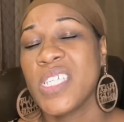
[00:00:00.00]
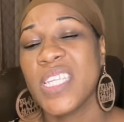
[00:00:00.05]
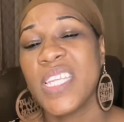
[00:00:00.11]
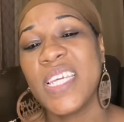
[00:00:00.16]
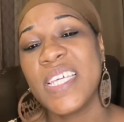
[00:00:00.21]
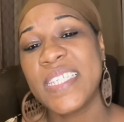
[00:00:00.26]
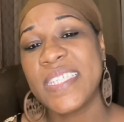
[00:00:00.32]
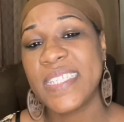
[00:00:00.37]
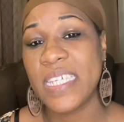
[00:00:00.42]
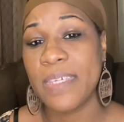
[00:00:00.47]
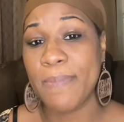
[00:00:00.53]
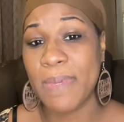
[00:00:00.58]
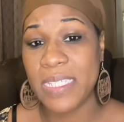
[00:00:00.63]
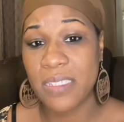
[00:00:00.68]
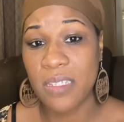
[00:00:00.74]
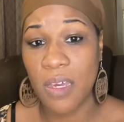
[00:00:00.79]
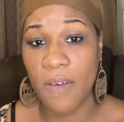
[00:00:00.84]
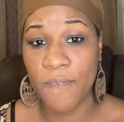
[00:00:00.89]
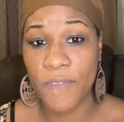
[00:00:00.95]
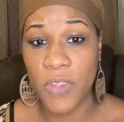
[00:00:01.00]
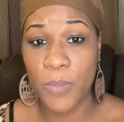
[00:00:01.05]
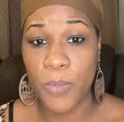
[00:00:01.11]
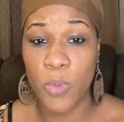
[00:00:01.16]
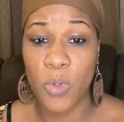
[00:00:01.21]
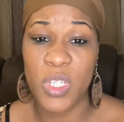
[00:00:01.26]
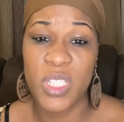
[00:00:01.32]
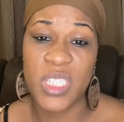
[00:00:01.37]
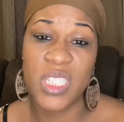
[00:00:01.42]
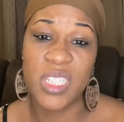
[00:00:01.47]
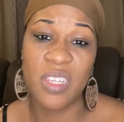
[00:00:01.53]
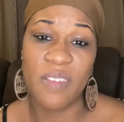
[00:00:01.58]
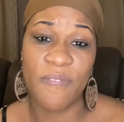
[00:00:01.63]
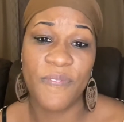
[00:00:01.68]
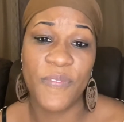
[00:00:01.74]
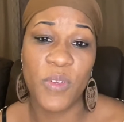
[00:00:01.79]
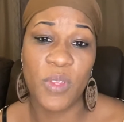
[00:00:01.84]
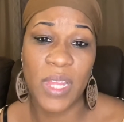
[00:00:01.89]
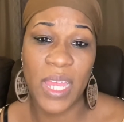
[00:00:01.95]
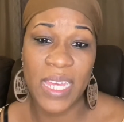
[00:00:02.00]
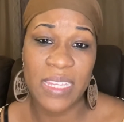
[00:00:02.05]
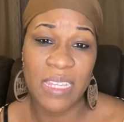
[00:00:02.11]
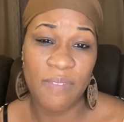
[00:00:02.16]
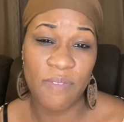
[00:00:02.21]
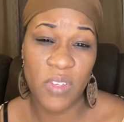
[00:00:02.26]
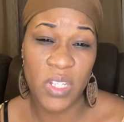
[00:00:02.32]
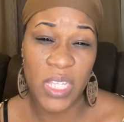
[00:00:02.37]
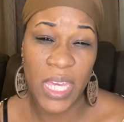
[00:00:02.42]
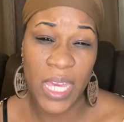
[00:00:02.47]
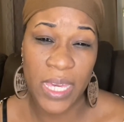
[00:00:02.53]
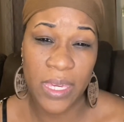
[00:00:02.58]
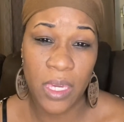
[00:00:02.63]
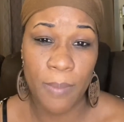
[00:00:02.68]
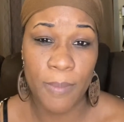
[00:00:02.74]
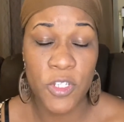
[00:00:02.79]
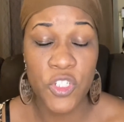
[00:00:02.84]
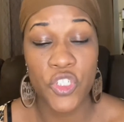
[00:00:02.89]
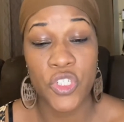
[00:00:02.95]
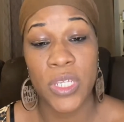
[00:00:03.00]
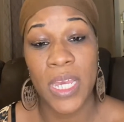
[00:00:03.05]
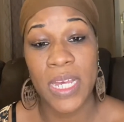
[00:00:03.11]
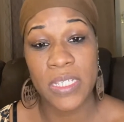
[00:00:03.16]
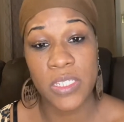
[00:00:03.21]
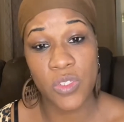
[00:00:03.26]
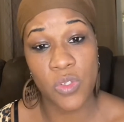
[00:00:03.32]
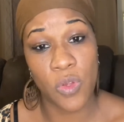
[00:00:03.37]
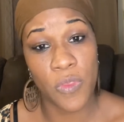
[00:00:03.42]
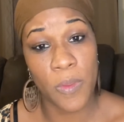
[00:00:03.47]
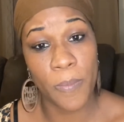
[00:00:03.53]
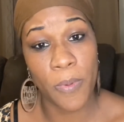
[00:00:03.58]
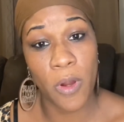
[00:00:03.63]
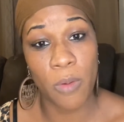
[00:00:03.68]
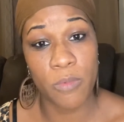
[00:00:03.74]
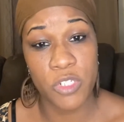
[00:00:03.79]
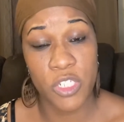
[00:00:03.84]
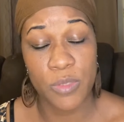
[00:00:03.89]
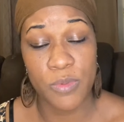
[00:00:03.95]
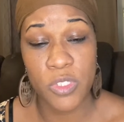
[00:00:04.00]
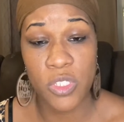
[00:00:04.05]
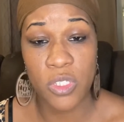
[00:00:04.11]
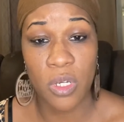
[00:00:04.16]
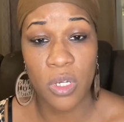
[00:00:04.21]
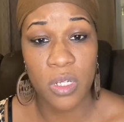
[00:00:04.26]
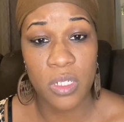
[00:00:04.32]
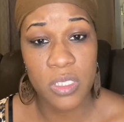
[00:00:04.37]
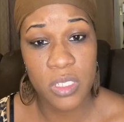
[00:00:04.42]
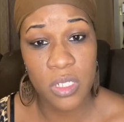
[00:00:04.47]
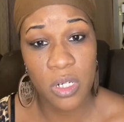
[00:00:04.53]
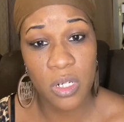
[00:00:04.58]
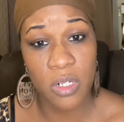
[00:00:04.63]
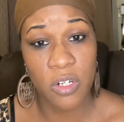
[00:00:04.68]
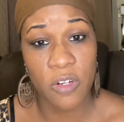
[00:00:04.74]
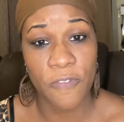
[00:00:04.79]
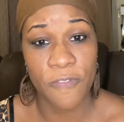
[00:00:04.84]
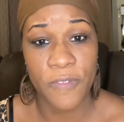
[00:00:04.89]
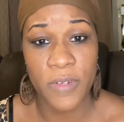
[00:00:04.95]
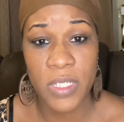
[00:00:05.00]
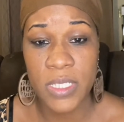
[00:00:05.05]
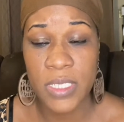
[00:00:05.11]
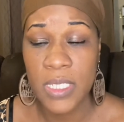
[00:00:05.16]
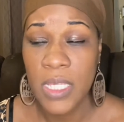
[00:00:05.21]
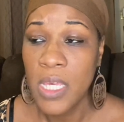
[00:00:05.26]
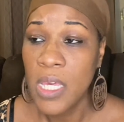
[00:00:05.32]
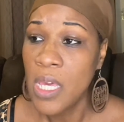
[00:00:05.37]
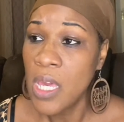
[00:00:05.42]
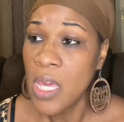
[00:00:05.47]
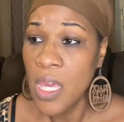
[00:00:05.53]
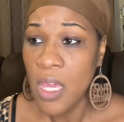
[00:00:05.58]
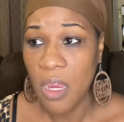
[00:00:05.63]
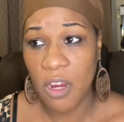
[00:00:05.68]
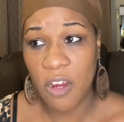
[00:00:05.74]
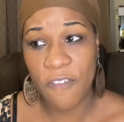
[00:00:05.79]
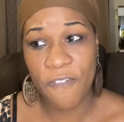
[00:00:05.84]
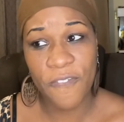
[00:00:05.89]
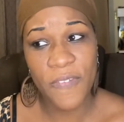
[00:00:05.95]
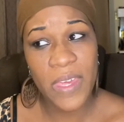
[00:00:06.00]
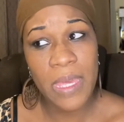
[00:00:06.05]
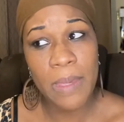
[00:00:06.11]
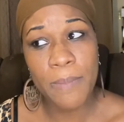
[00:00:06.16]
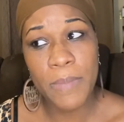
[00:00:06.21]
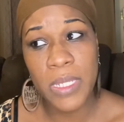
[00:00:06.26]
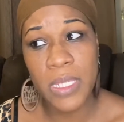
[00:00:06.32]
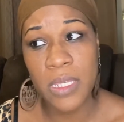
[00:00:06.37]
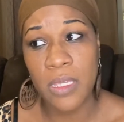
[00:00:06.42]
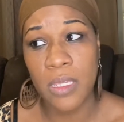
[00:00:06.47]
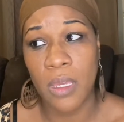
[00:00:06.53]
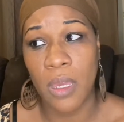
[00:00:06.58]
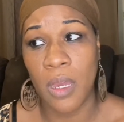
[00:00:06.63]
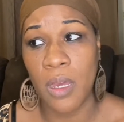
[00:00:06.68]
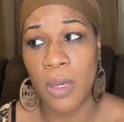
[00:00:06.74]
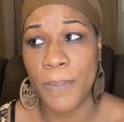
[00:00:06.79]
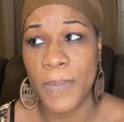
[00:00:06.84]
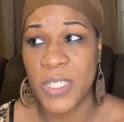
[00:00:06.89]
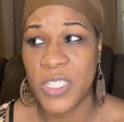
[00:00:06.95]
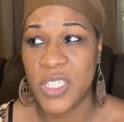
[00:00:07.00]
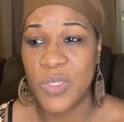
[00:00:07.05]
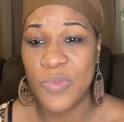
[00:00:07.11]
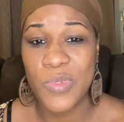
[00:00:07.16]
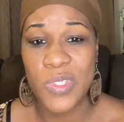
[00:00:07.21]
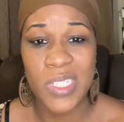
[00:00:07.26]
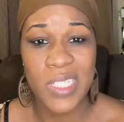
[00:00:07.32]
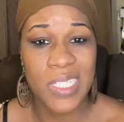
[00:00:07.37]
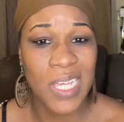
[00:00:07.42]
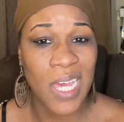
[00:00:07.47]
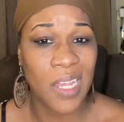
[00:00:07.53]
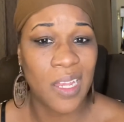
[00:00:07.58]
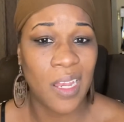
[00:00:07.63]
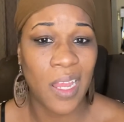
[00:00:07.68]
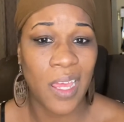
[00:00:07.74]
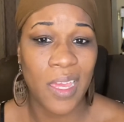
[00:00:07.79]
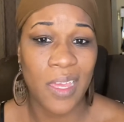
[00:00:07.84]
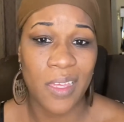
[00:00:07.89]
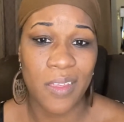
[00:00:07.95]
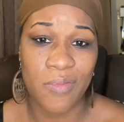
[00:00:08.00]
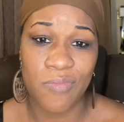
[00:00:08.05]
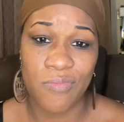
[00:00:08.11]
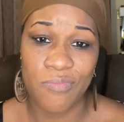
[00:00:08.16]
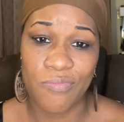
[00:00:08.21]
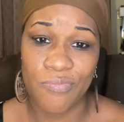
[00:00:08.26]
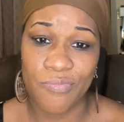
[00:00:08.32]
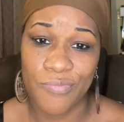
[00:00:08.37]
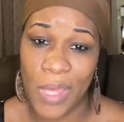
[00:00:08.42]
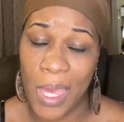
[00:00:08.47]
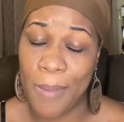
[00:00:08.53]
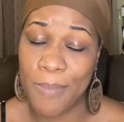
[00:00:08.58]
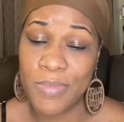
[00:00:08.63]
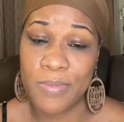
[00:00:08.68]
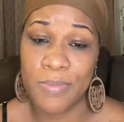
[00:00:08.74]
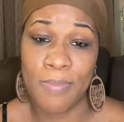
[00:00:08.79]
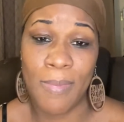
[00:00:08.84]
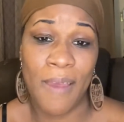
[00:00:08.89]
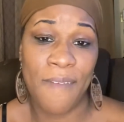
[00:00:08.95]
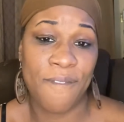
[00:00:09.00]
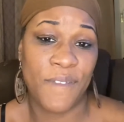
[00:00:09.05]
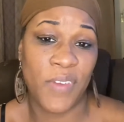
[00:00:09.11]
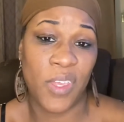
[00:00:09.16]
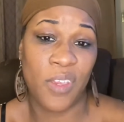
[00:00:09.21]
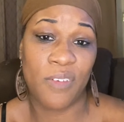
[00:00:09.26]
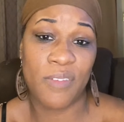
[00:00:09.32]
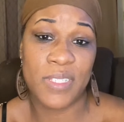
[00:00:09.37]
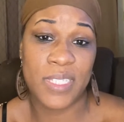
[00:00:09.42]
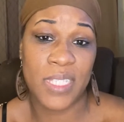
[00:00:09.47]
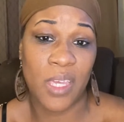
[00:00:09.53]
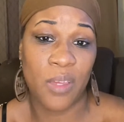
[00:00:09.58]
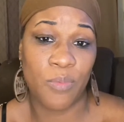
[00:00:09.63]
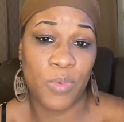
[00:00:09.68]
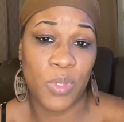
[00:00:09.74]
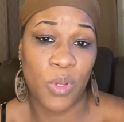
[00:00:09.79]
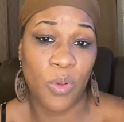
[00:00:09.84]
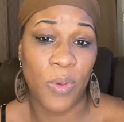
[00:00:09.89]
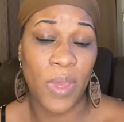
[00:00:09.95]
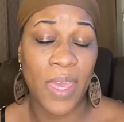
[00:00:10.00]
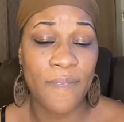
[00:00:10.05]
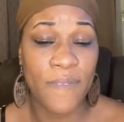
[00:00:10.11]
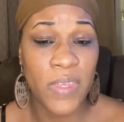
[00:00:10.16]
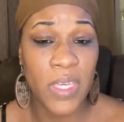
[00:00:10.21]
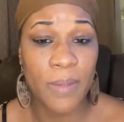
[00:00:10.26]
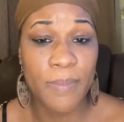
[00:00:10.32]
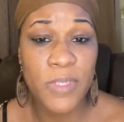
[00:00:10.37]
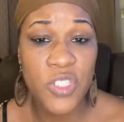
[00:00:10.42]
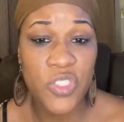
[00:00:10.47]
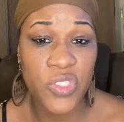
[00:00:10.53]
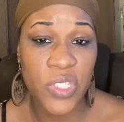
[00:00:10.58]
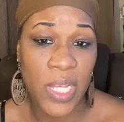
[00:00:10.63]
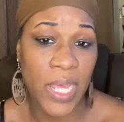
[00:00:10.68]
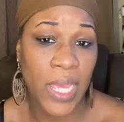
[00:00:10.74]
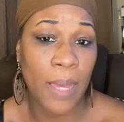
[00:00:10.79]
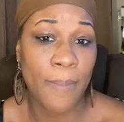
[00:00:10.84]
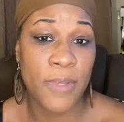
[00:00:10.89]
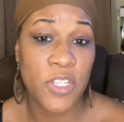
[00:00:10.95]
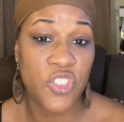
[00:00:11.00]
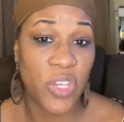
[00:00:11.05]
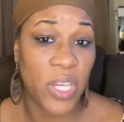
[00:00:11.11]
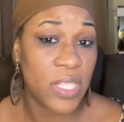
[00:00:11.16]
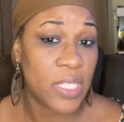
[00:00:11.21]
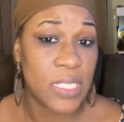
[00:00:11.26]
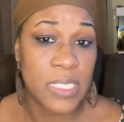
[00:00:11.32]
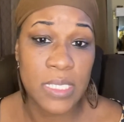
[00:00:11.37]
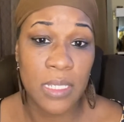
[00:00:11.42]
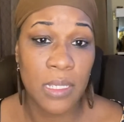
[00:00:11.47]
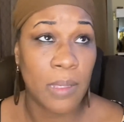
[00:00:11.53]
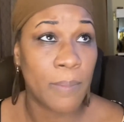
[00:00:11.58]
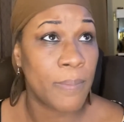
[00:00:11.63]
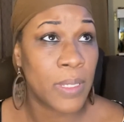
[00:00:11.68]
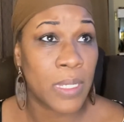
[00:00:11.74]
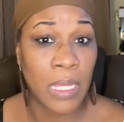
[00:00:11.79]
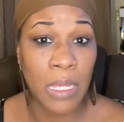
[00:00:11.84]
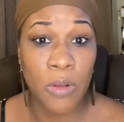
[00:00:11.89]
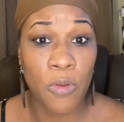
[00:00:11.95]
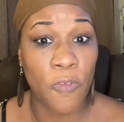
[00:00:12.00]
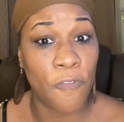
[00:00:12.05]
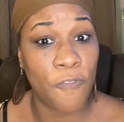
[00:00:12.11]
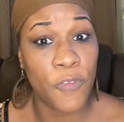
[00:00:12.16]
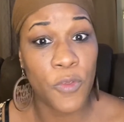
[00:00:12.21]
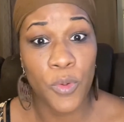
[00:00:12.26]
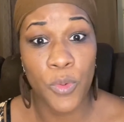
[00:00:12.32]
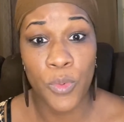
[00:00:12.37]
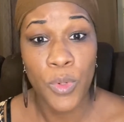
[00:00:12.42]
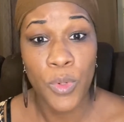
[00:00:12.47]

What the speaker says: seem as comfortable, and she didn't feel like they really had chemistry. I saw the part where she was talking to her girlfriends and her family, and she was just kind of like, my fear is that we don't have chemistry. Like, I'm attracted to him, but I don't feel